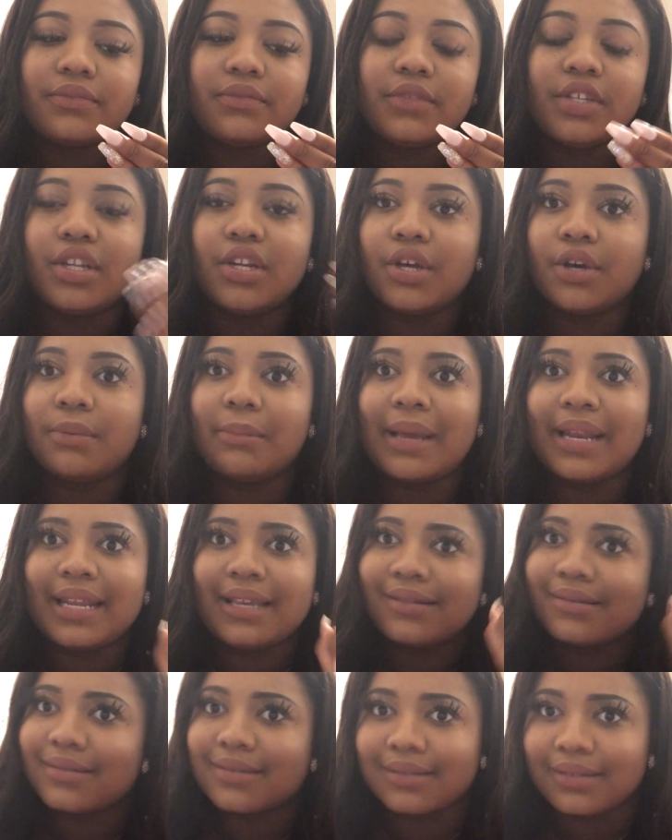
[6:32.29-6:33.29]
my
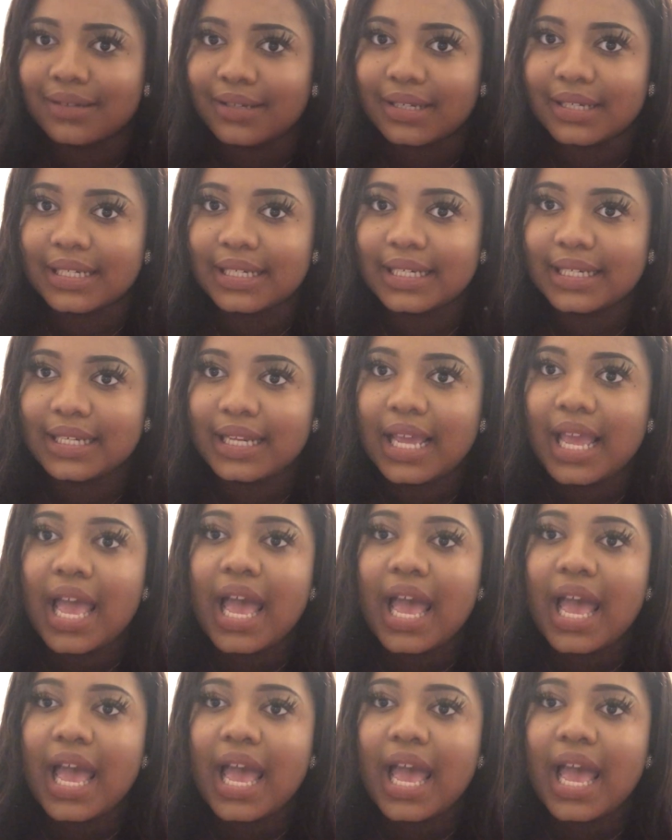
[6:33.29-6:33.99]
nails look good.